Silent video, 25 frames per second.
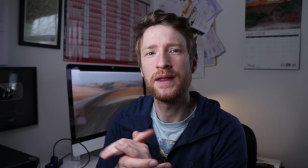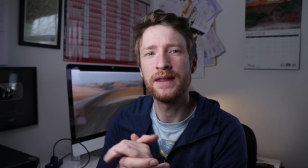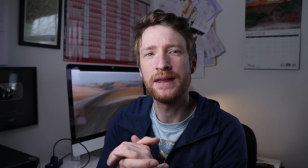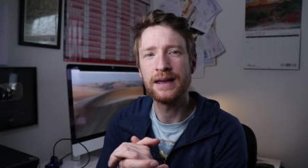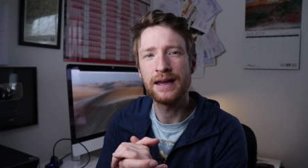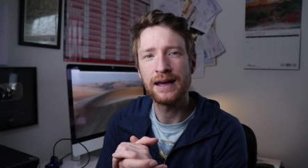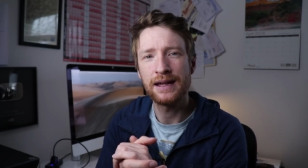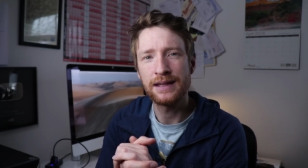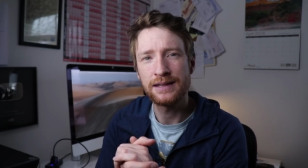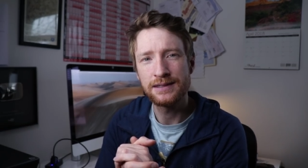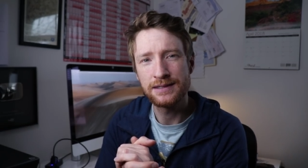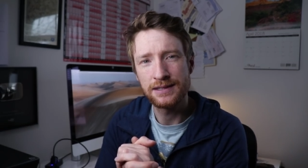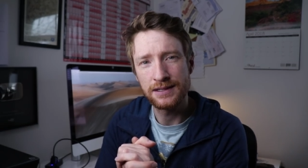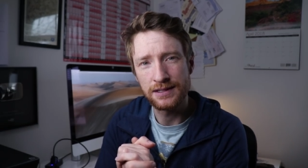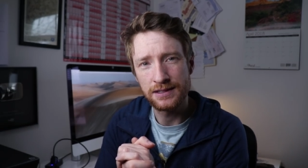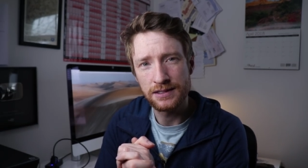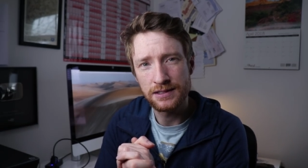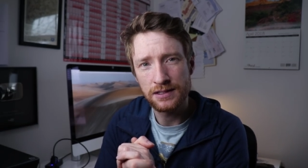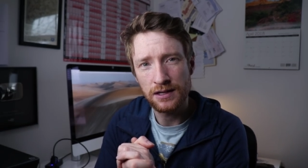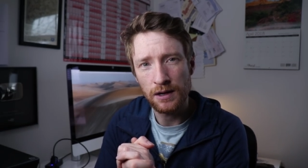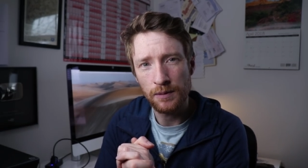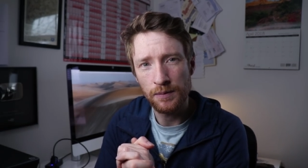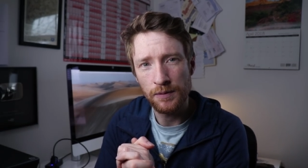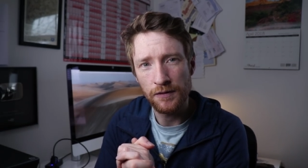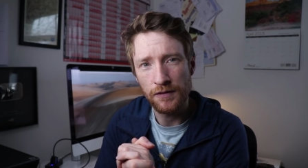when you get to the
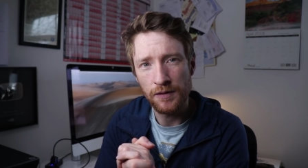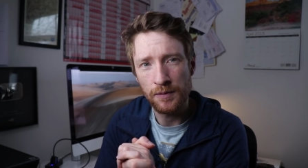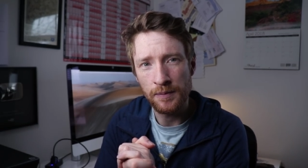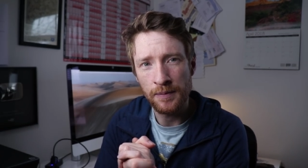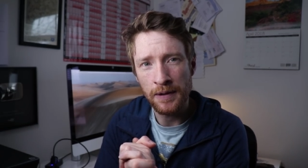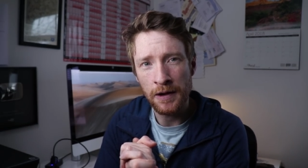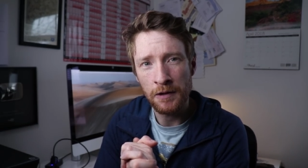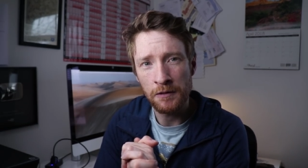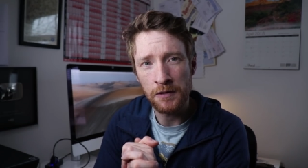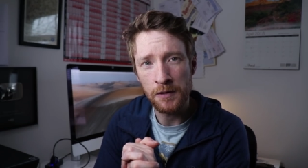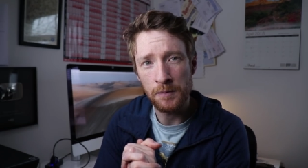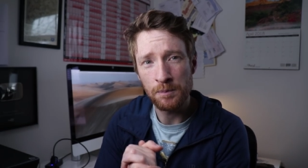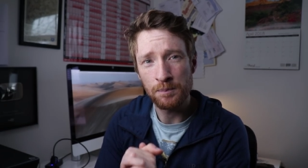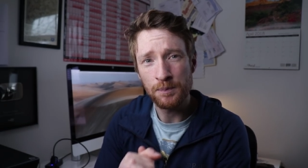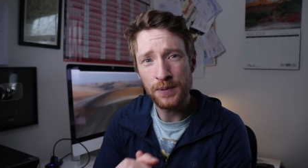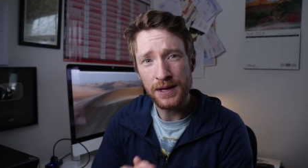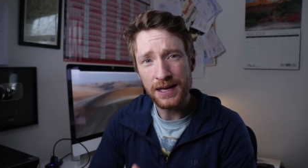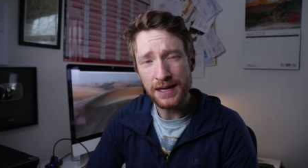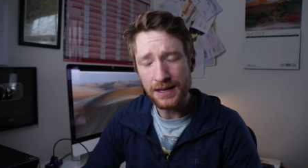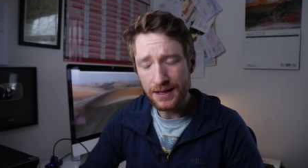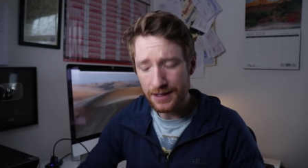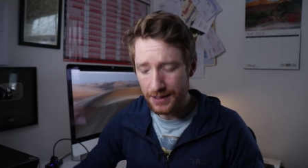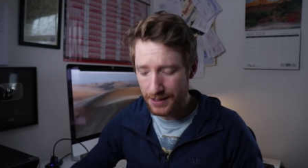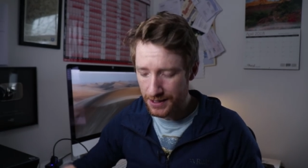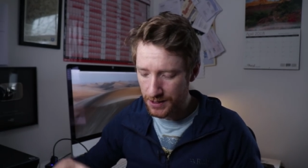top of the mountain
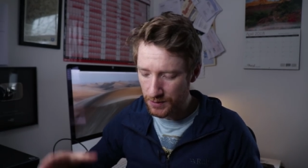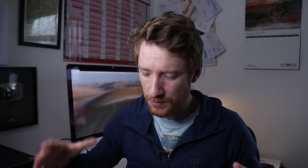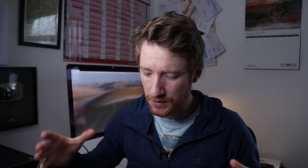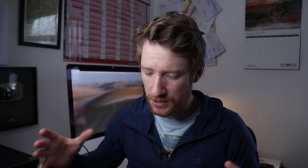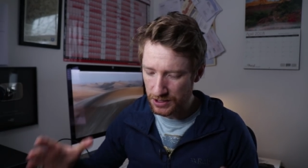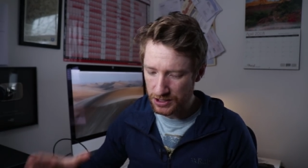peak and you